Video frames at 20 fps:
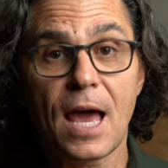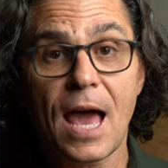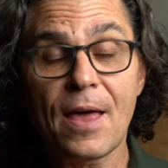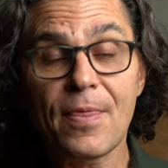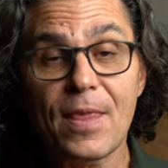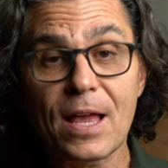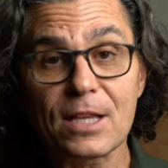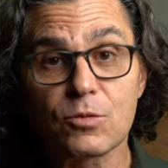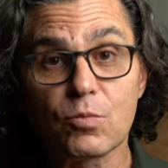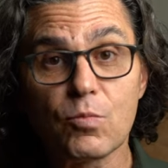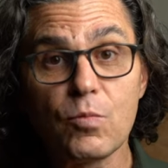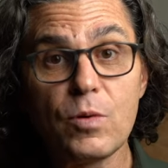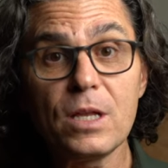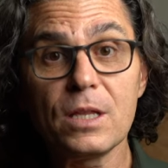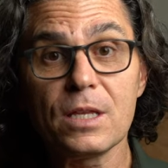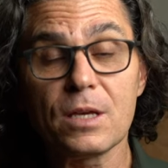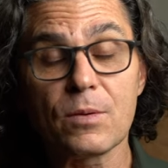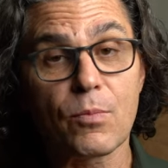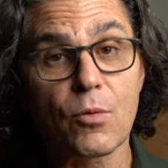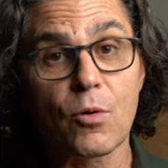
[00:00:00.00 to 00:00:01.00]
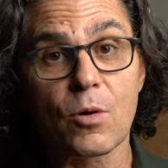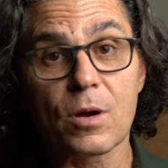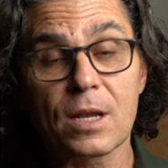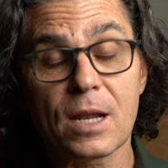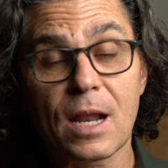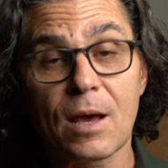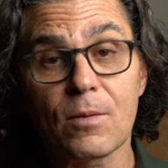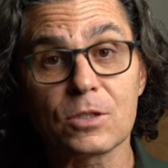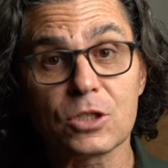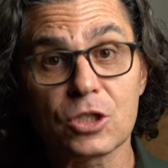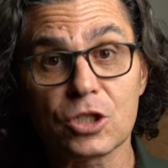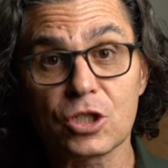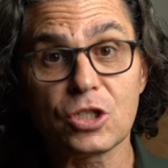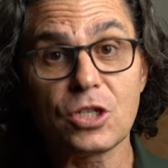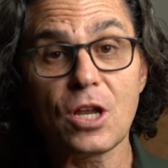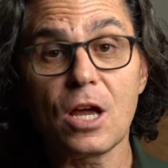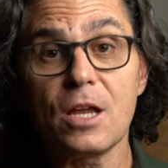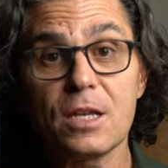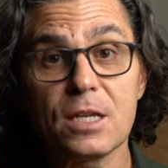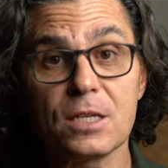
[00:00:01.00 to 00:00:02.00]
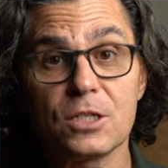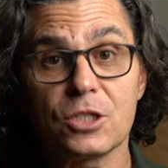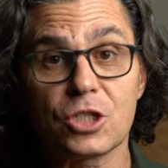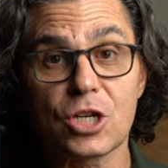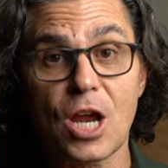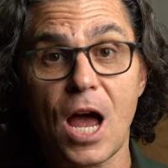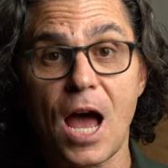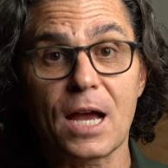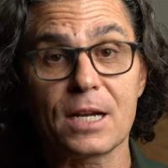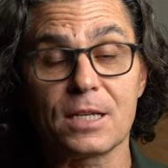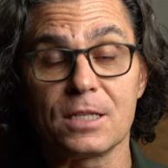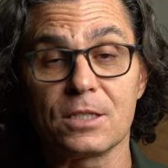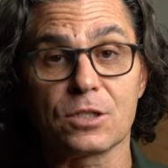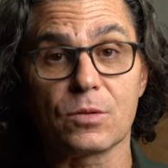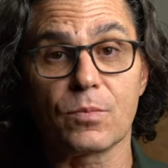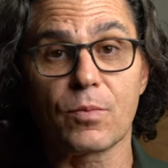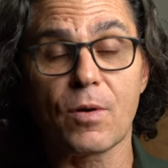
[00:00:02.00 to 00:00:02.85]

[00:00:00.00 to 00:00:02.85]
And that's really important. And I was stunned and shocked and